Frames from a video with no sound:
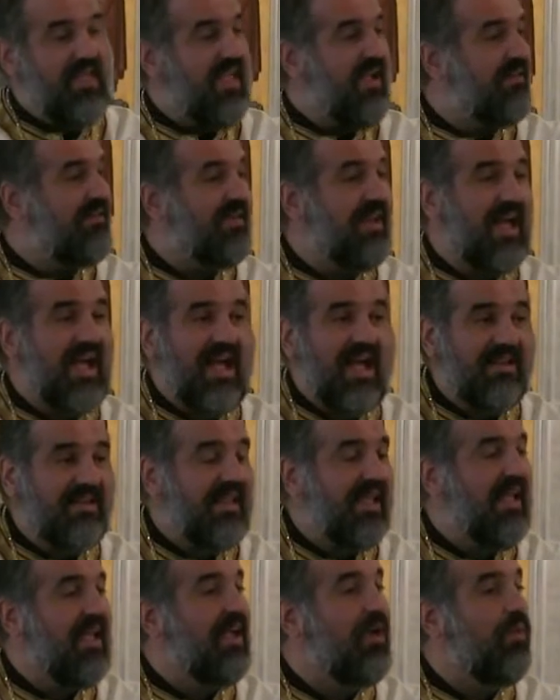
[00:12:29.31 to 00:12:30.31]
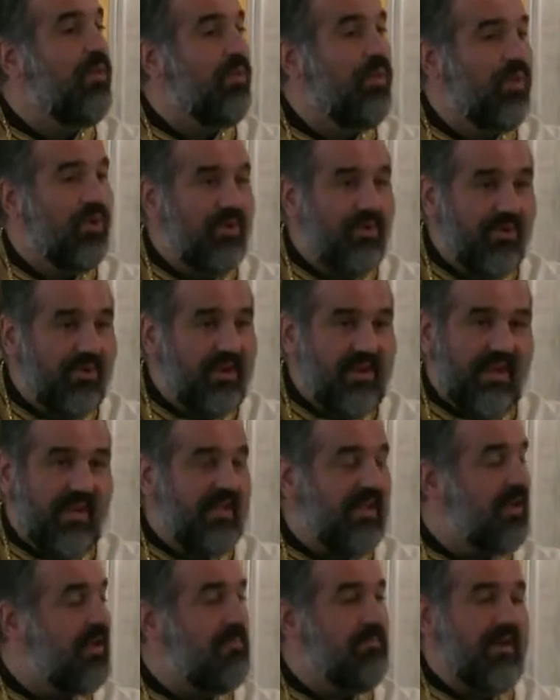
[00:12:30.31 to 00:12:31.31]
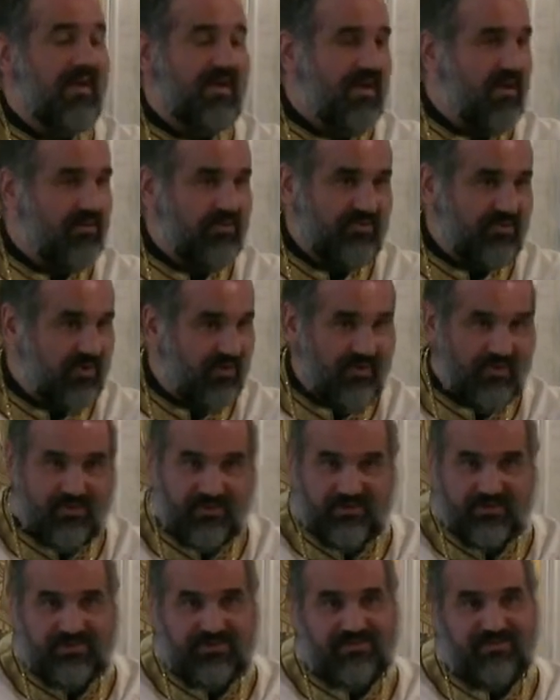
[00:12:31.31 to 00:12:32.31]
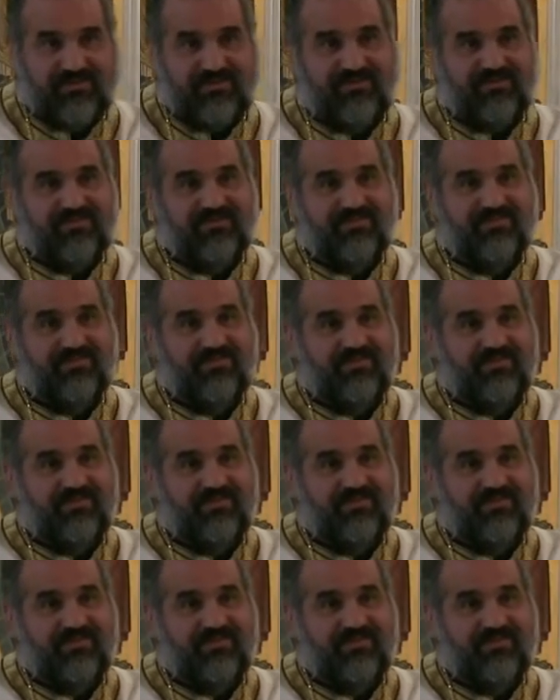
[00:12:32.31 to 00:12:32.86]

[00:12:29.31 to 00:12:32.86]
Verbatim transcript: They are not worrying about our souls.